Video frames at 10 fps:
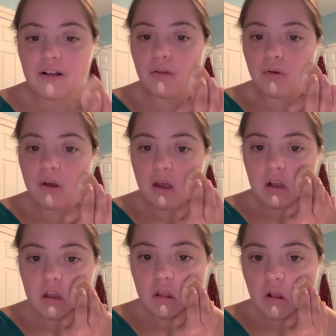So I
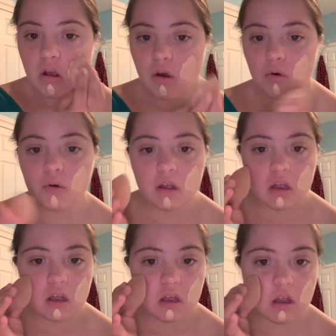just go
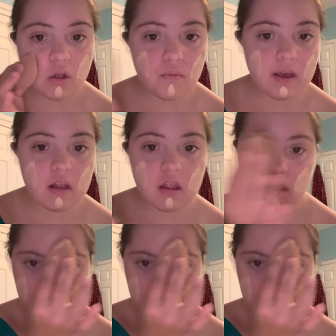in the right